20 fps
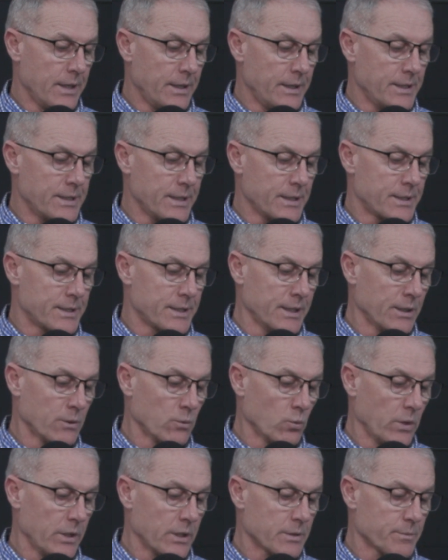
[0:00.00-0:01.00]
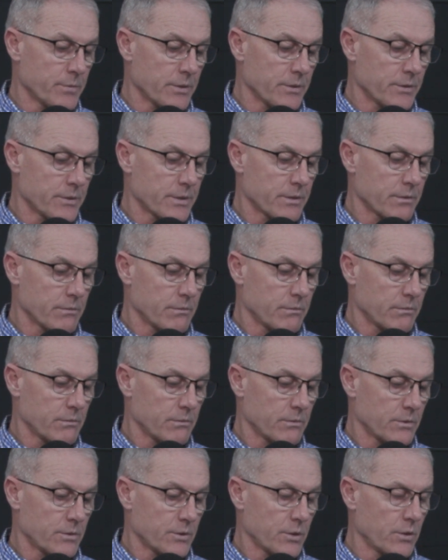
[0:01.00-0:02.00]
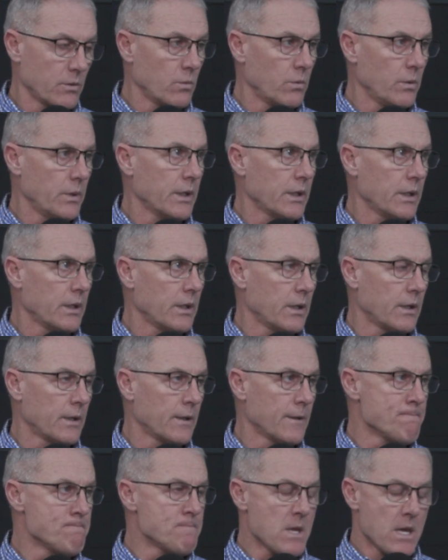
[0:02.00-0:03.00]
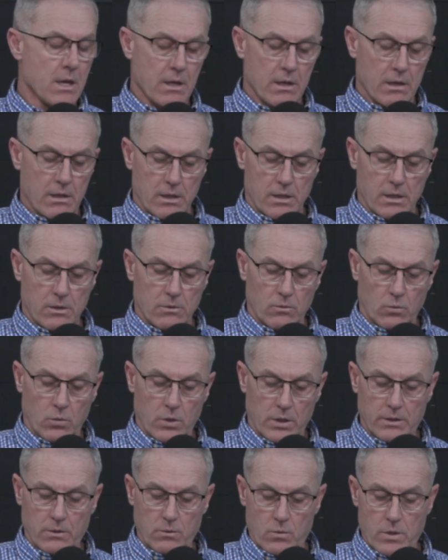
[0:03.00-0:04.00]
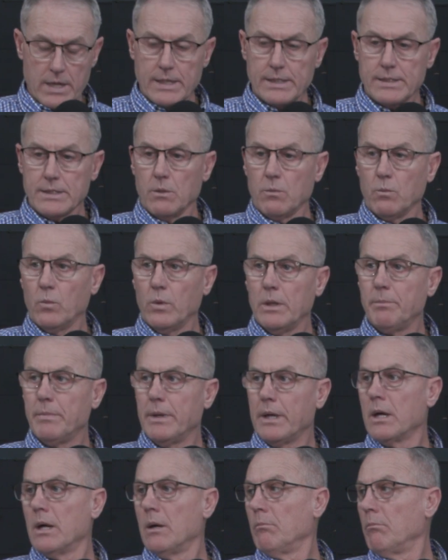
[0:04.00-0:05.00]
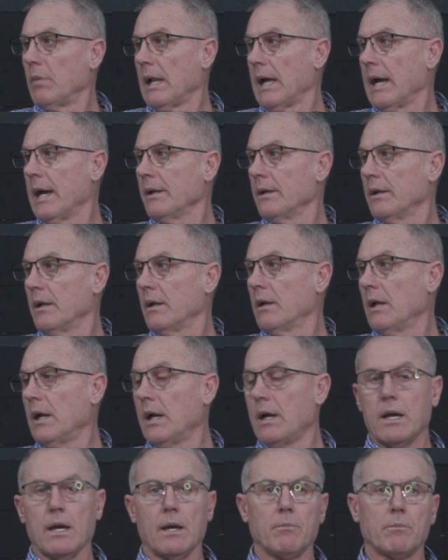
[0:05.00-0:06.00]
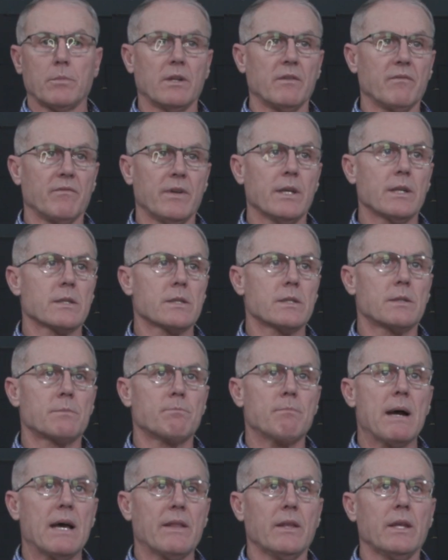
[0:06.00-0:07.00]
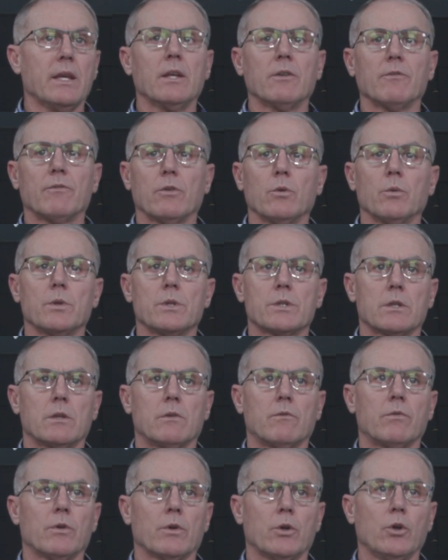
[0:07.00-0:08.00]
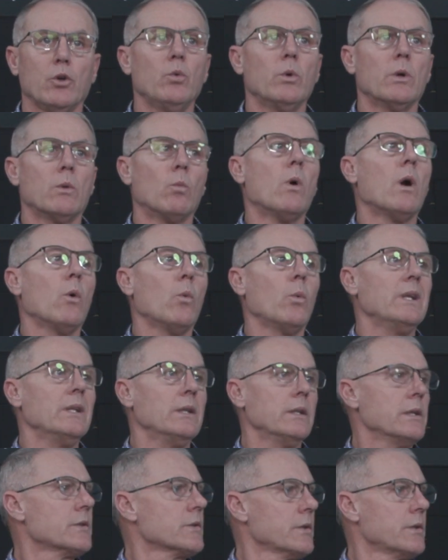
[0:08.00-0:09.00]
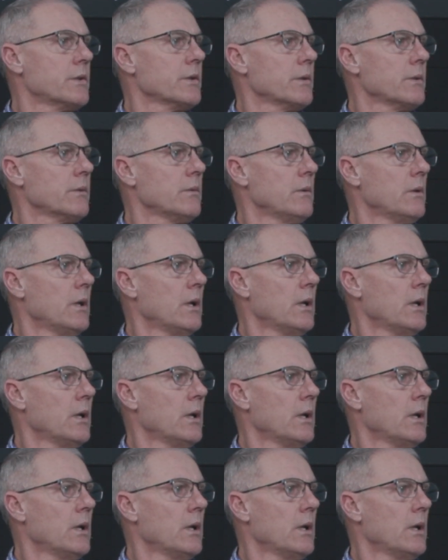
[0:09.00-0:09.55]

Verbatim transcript: He said, "Sin whispers to the wicked," and uh, one of the ways that we become blinded, I'm convinced, is by the influence of who and what we listen to,